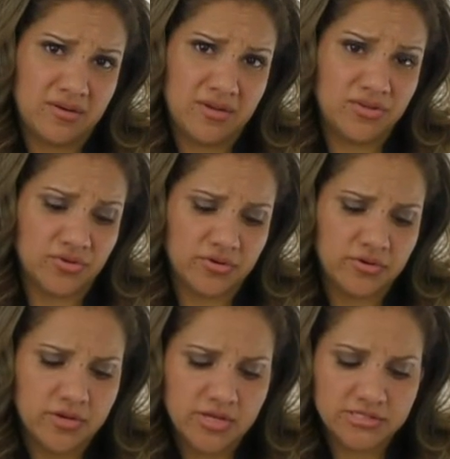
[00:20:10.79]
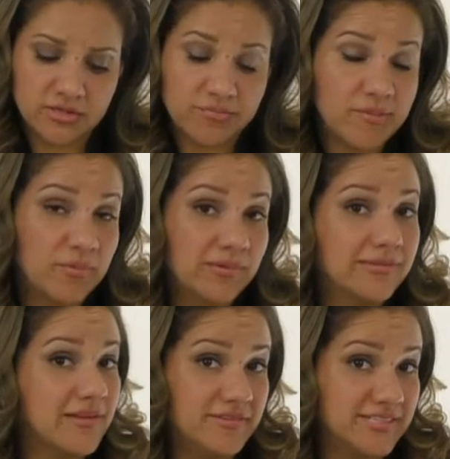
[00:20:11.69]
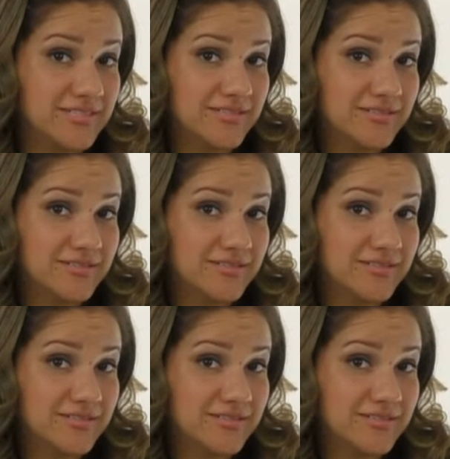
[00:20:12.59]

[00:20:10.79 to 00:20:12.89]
either. Some people love it.